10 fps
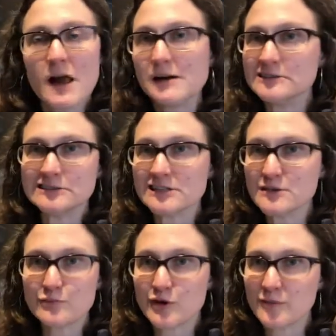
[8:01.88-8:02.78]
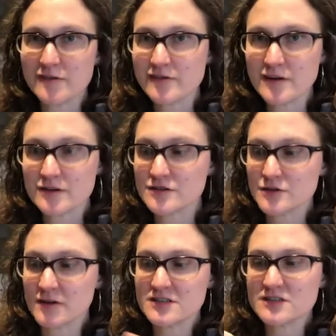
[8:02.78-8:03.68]
and it doesn't burn my fingers
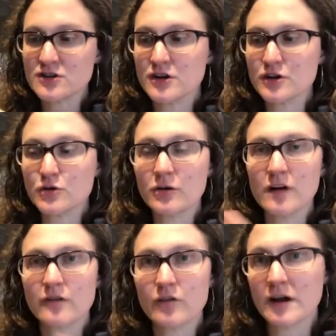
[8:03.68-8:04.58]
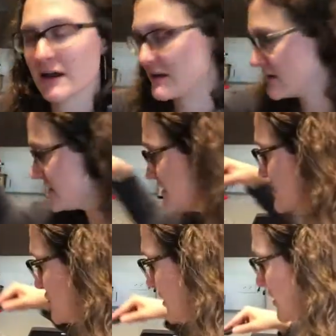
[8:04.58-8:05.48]
too much. It's starting to cool off already, because I
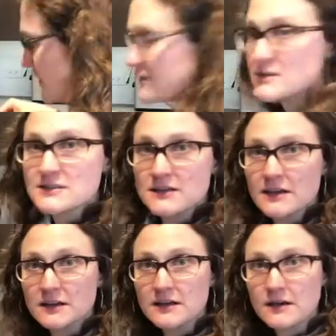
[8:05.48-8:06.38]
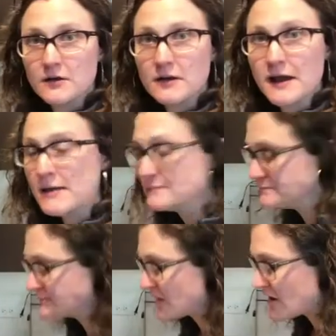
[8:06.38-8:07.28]
just took it off the skillet here. Okay,
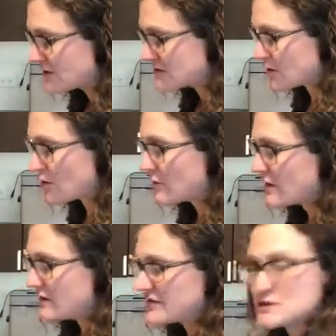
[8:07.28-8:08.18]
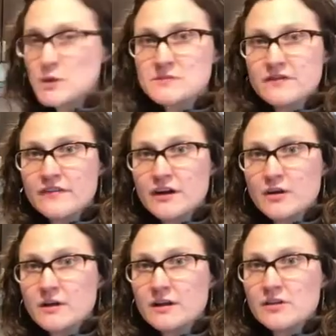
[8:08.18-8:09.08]
so this warms up very
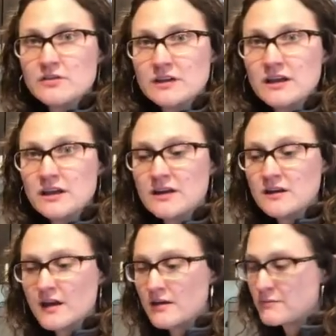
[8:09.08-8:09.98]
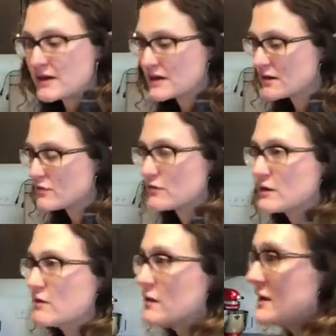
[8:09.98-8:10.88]
quickly. You can eat it and make it really, really